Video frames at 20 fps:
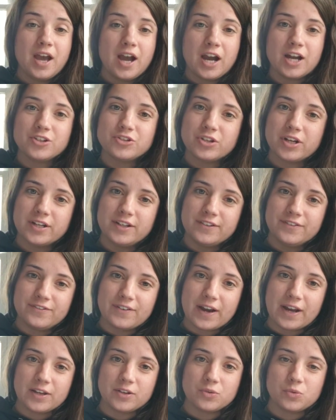I tried to
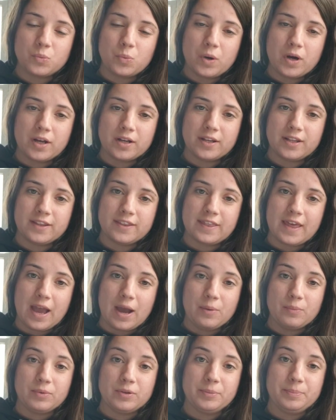find one
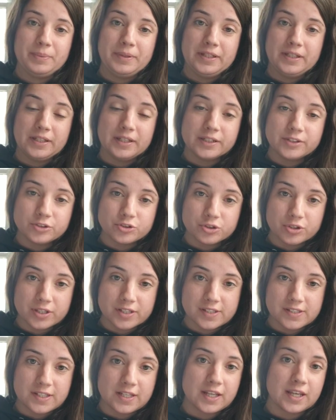that would be
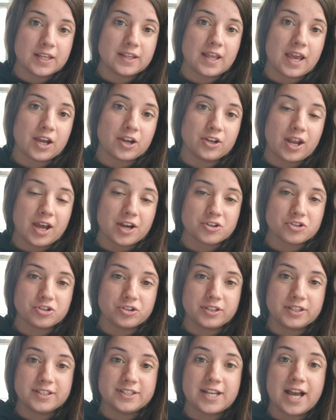interesting and that could
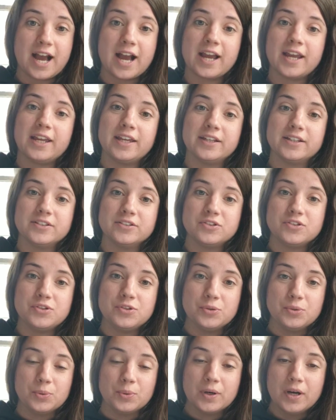actually tie
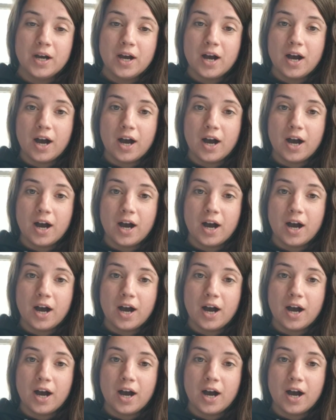into